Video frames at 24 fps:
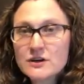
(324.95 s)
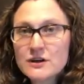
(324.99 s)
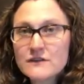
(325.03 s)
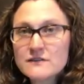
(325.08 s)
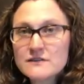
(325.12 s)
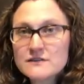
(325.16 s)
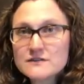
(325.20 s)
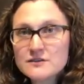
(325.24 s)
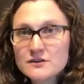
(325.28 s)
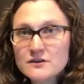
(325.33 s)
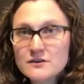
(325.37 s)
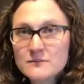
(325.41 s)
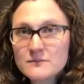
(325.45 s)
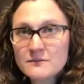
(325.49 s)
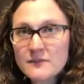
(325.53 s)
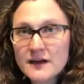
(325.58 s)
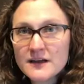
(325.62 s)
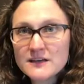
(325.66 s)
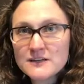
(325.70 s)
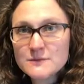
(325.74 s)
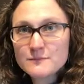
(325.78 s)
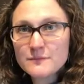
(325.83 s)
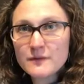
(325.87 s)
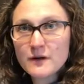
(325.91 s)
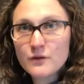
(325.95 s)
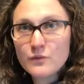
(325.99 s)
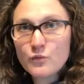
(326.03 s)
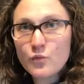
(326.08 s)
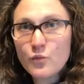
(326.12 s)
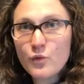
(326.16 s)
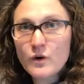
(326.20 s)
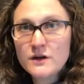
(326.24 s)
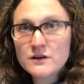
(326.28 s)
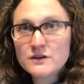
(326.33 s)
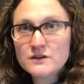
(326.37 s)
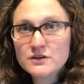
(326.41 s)
of a certain mass by
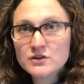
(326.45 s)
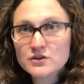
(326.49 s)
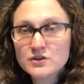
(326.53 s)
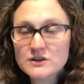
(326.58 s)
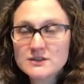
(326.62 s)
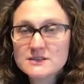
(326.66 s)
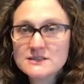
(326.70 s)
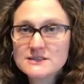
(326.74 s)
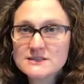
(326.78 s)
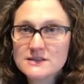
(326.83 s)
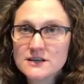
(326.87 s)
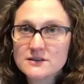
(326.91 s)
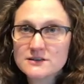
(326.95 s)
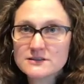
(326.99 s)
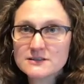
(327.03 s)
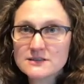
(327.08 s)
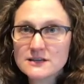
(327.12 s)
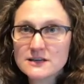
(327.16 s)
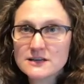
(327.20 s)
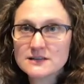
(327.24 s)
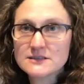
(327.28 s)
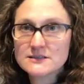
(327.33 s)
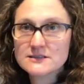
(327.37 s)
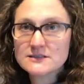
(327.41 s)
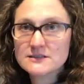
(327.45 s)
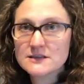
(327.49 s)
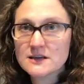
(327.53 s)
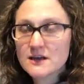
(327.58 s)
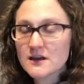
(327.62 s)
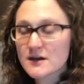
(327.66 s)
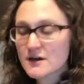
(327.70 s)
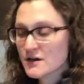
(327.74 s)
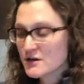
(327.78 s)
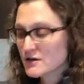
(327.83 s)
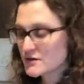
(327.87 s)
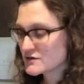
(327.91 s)
1 degree Celsius.
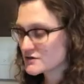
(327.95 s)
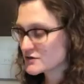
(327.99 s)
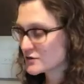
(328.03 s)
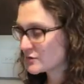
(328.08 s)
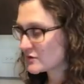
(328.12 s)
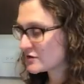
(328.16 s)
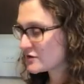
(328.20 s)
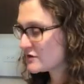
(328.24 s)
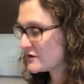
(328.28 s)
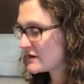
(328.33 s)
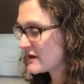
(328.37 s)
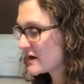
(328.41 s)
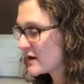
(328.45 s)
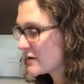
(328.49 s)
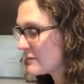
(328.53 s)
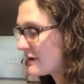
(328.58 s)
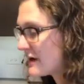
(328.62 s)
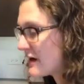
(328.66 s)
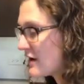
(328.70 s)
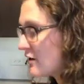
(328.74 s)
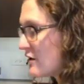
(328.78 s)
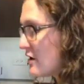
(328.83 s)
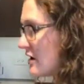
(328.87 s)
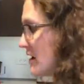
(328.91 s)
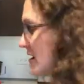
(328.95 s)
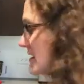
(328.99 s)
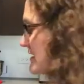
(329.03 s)
So when you think about